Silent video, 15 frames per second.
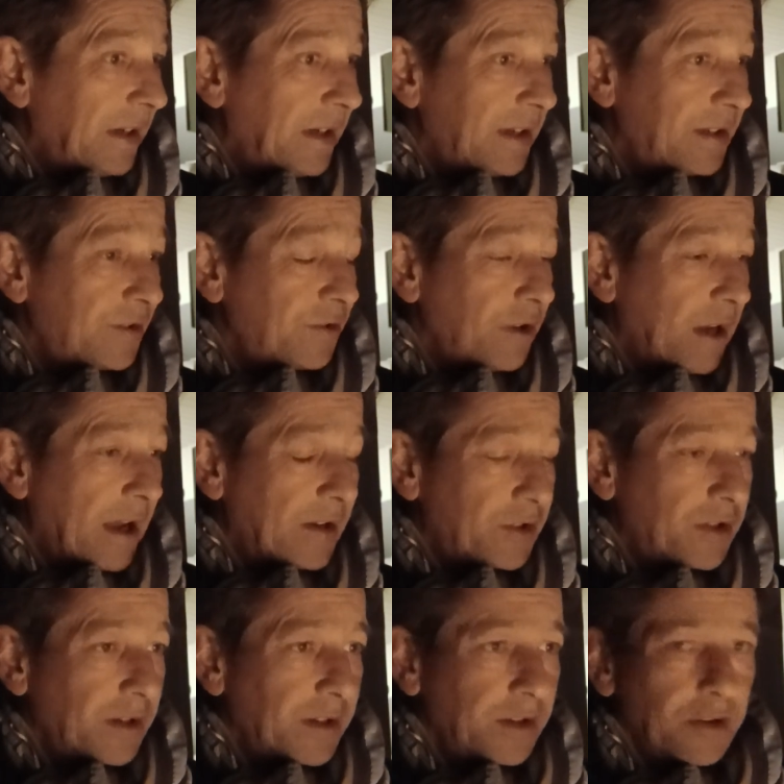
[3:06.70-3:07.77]
It's not
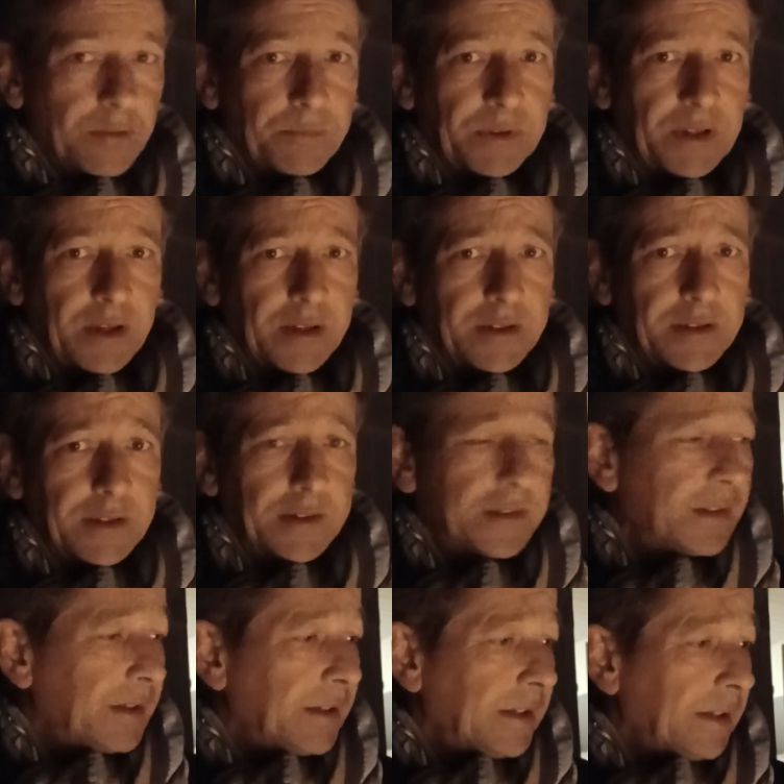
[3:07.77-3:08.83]
actually complicated.
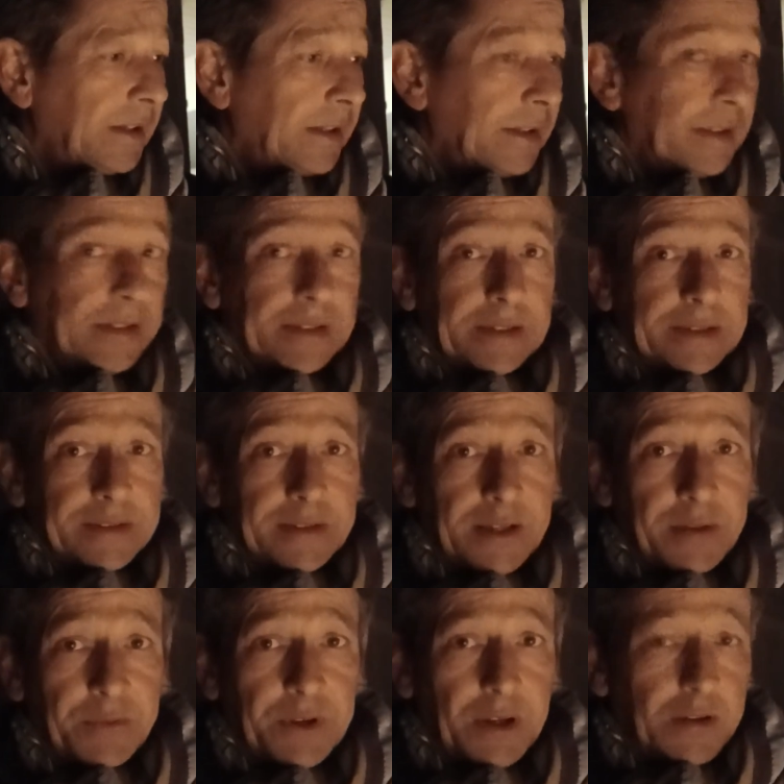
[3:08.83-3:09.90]
So there
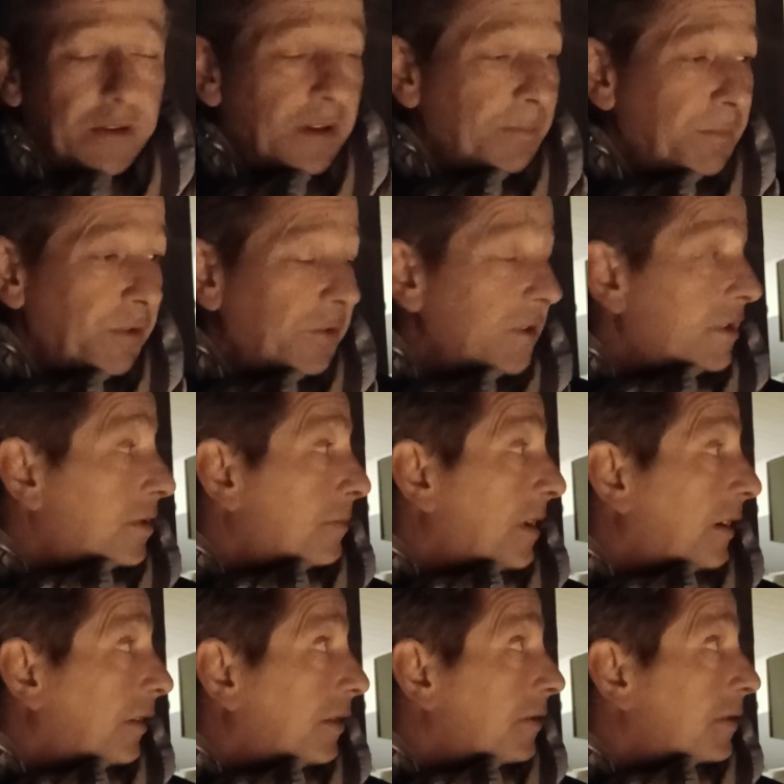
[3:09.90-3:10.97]
we go. I'm building some
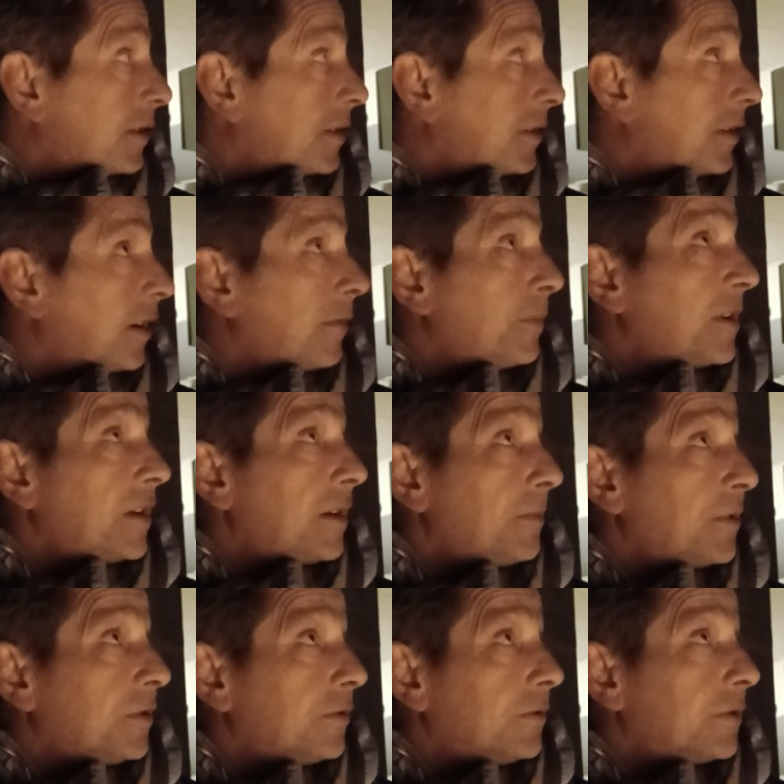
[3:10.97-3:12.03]
arrows. I've been up
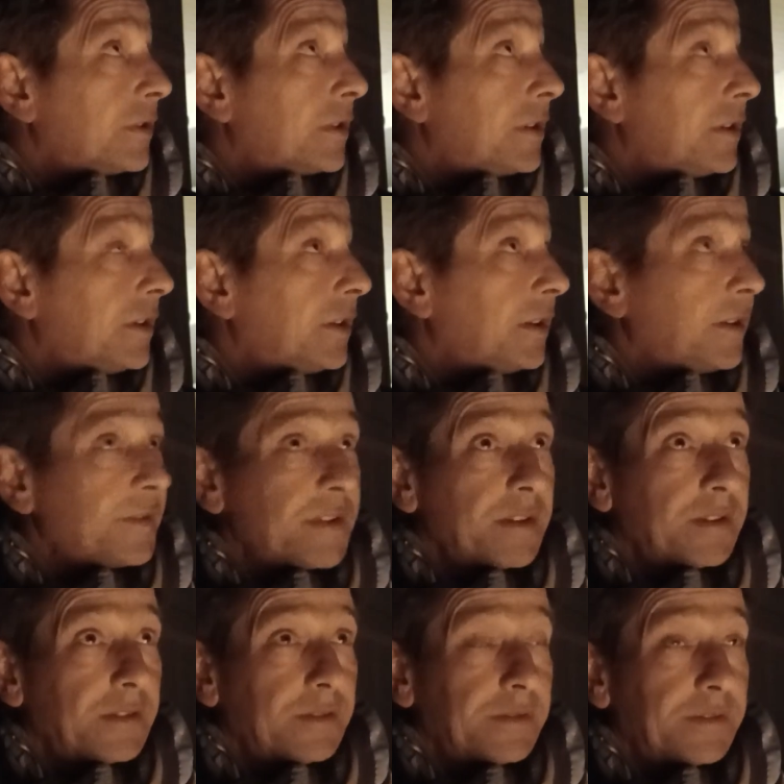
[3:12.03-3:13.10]
north. I've
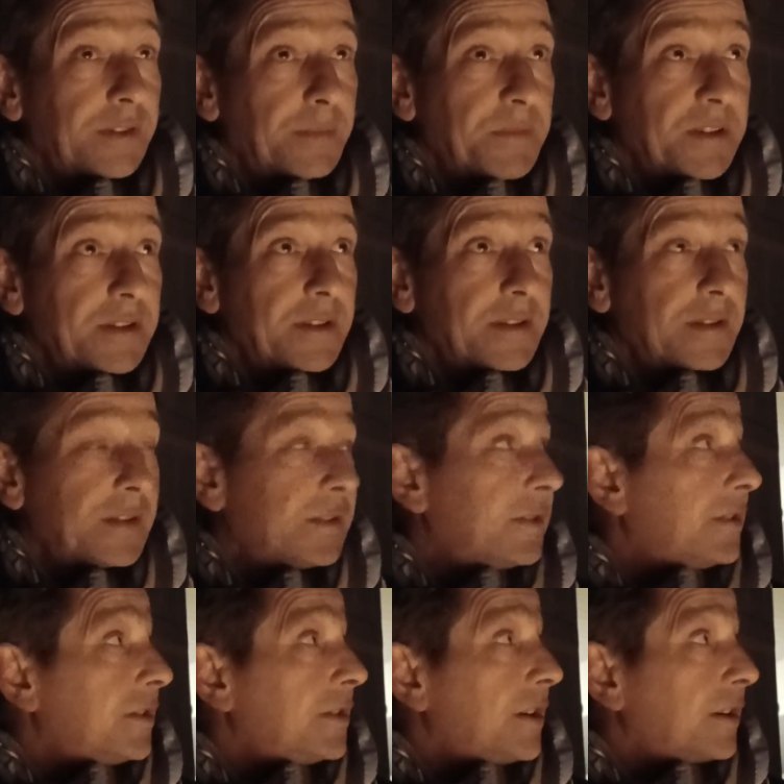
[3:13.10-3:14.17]
seen the missus and
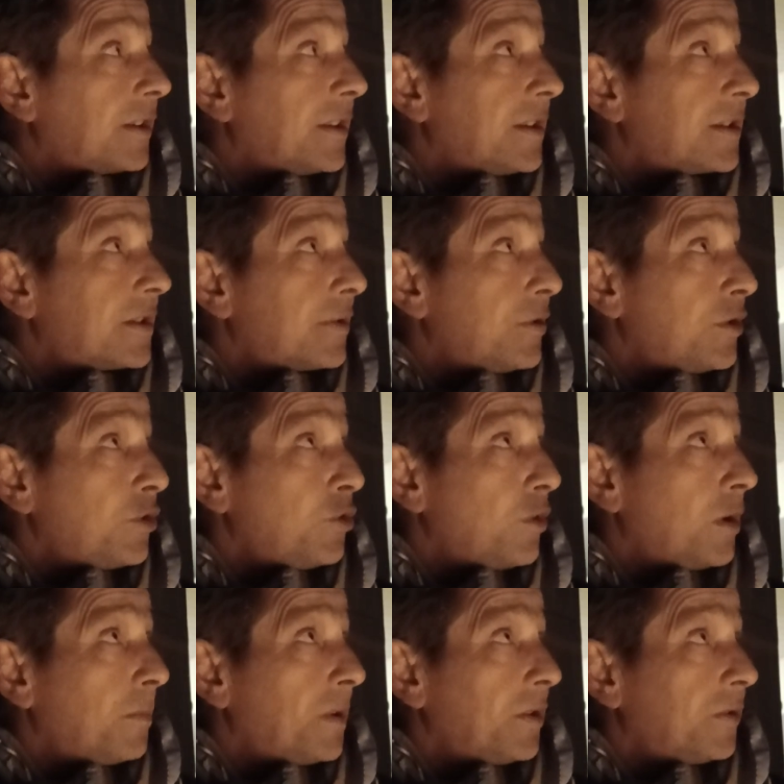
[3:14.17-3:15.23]
the youngest, who are
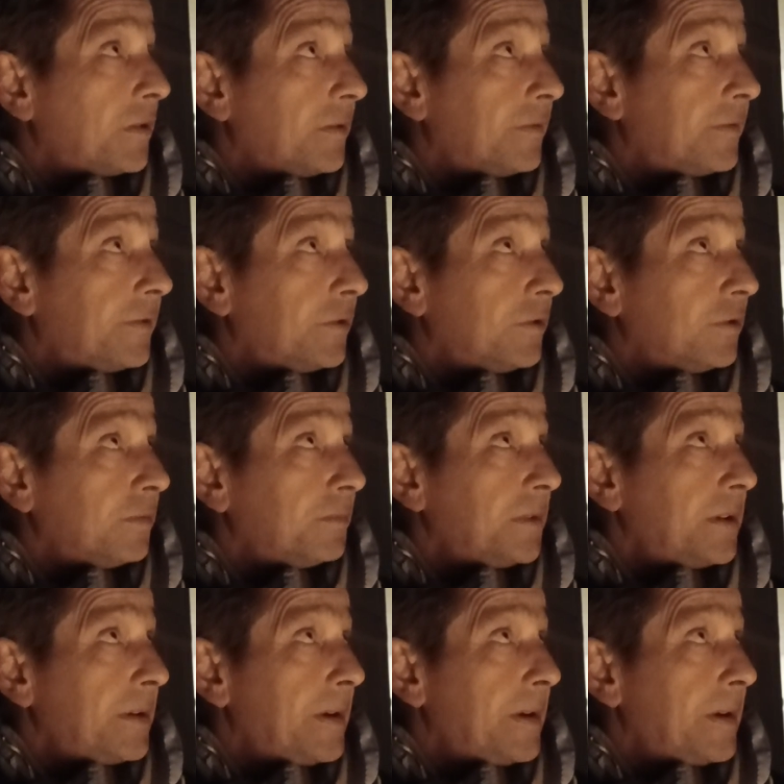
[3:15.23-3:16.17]
both on form.